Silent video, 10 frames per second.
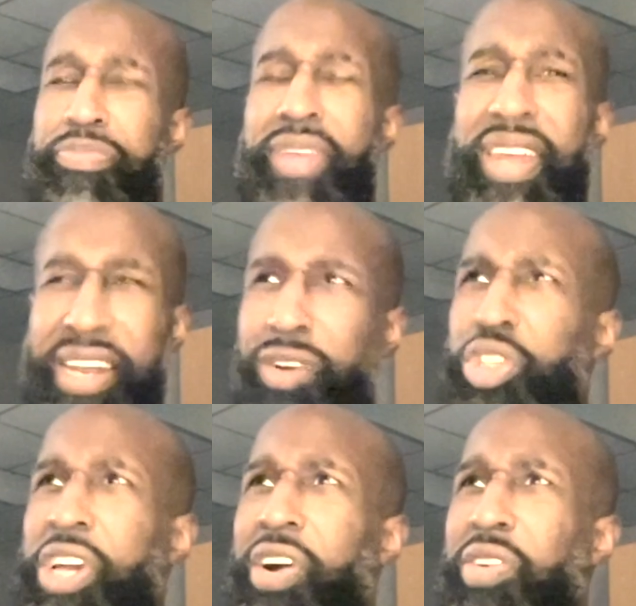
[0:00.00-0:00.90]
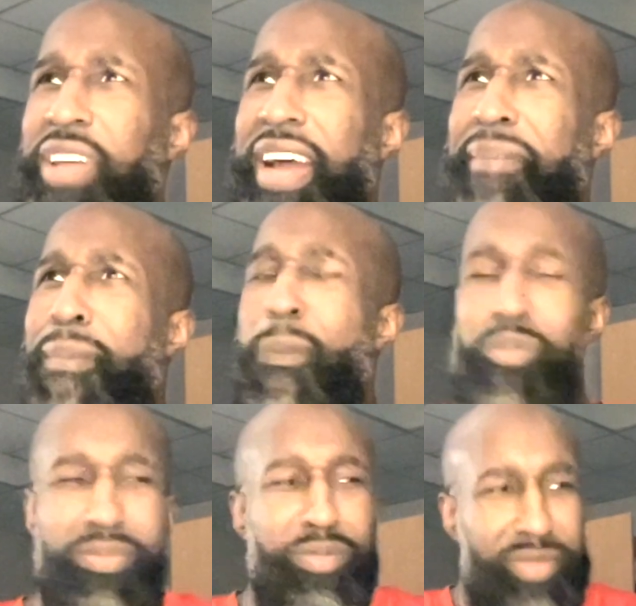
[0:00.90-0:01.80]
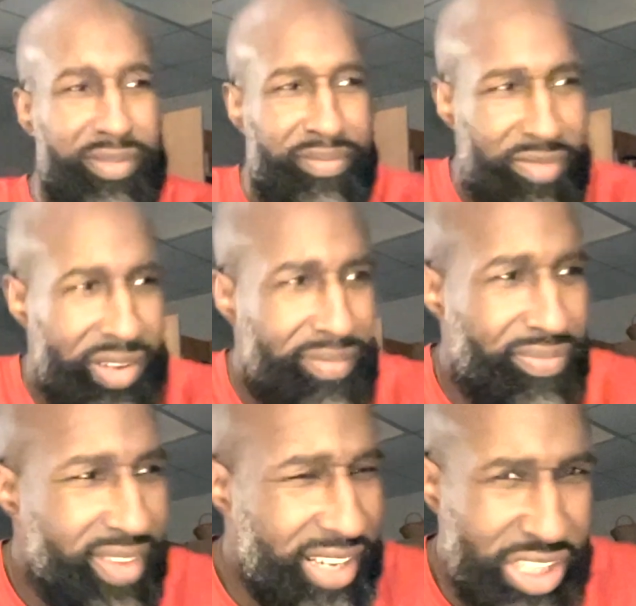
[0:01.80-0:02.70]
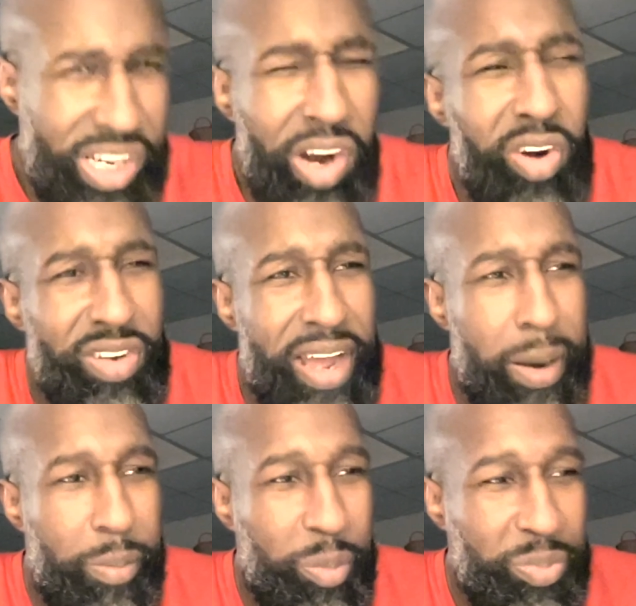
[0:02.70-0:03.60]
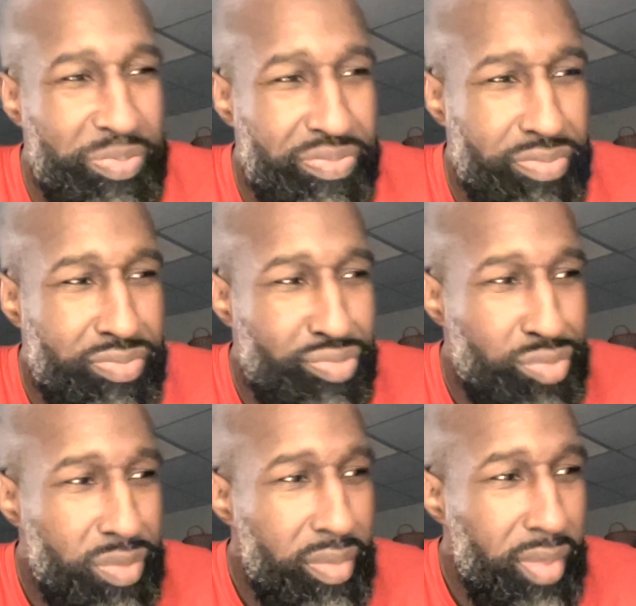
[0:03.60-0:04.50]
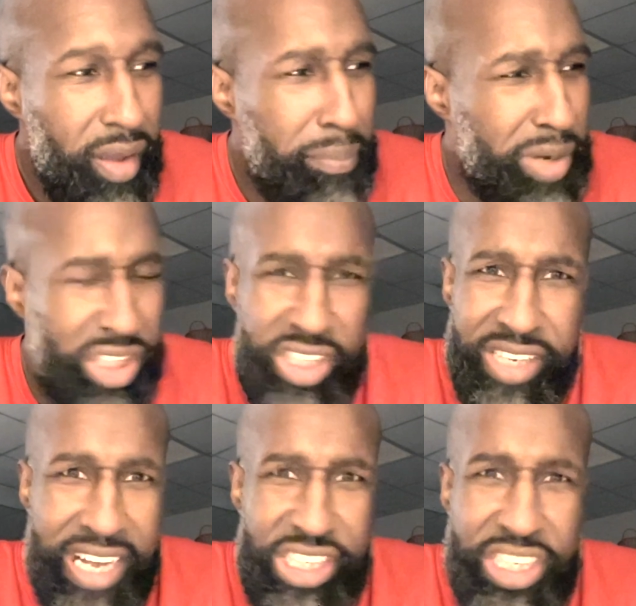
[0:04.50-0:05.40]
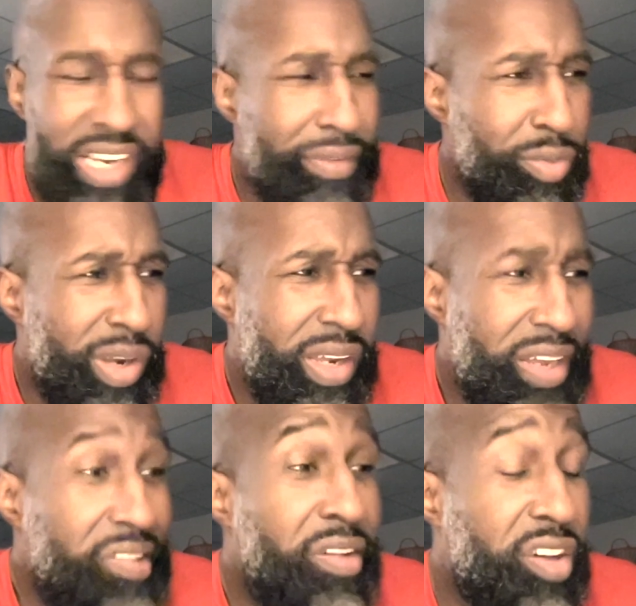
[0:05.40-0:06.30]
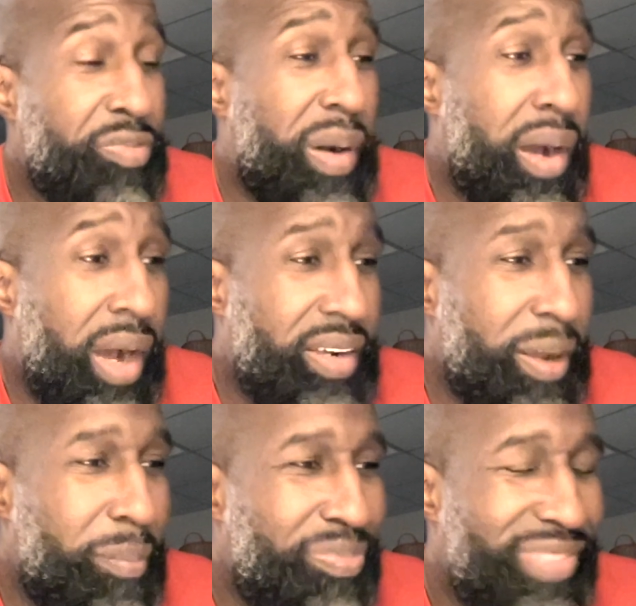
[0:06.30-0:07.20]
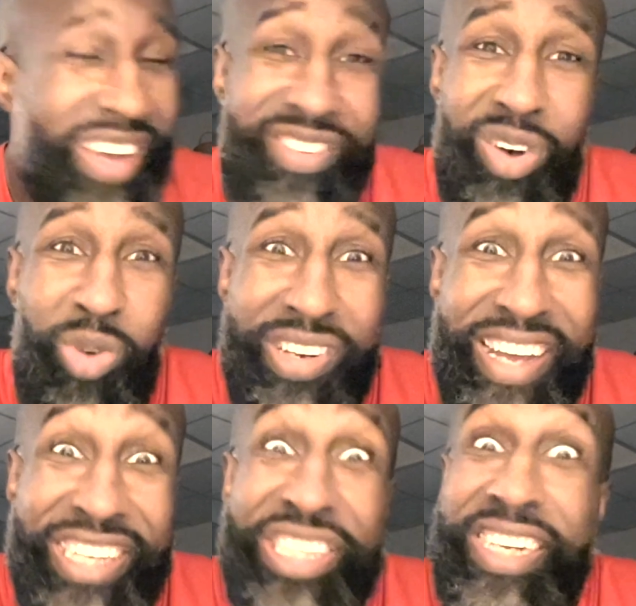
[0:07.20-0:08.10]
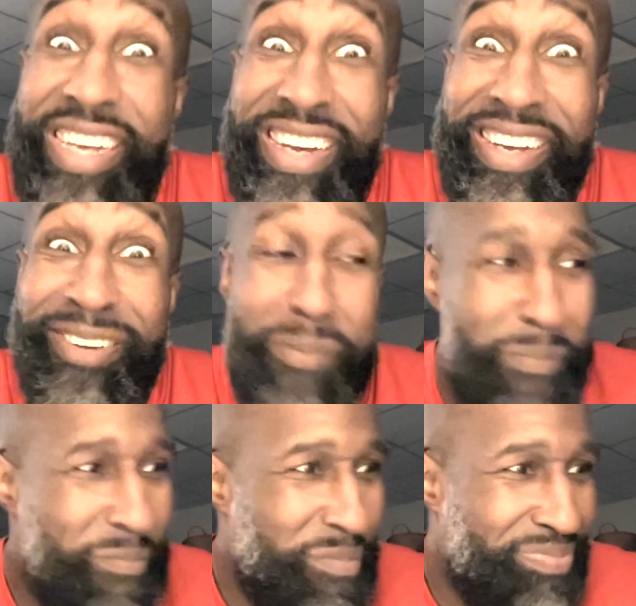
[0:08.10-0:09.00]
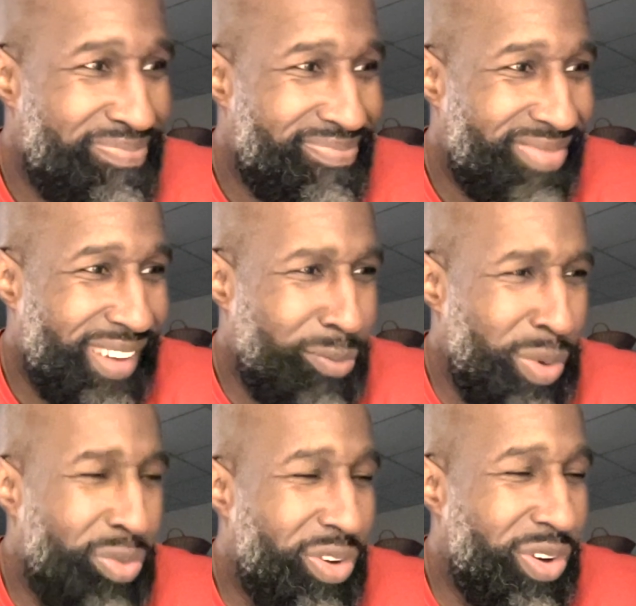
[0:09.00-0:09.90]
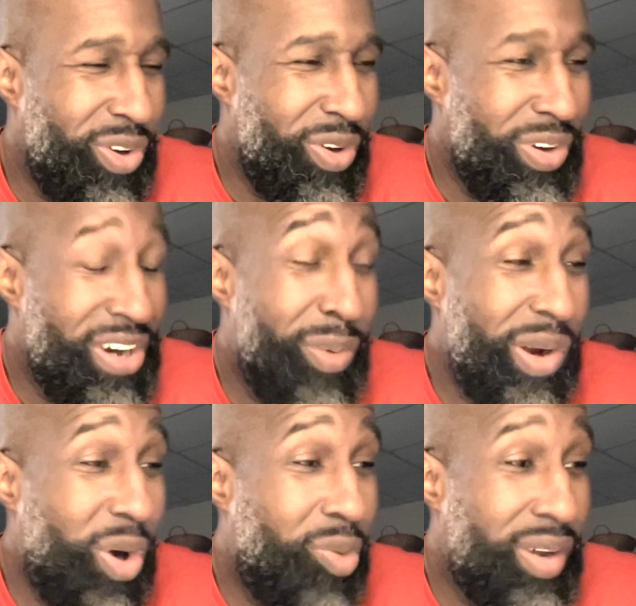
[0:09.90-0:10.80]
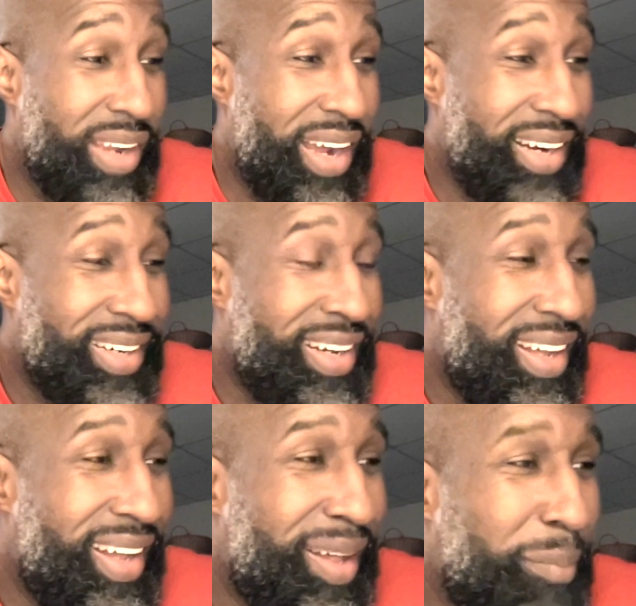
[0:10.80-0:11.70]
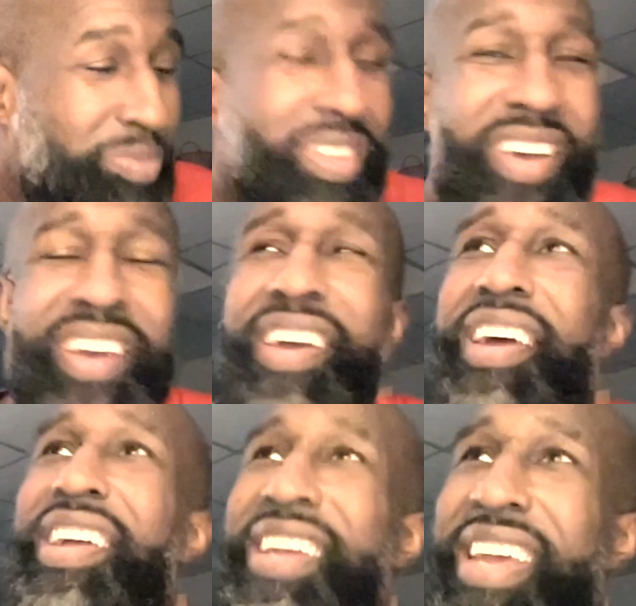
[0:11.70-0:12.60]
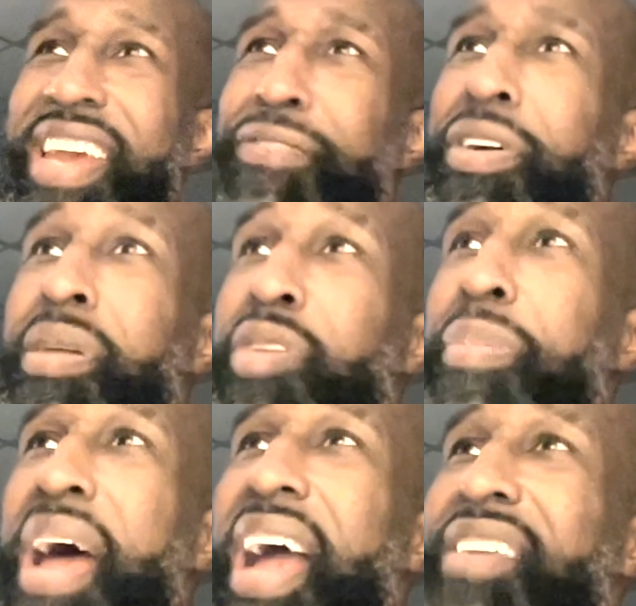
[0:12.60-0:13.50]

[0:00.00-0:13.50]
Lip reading: And I know she heard that. She heard that. But she never responded until one day she did. We were going home one day. Kid from the back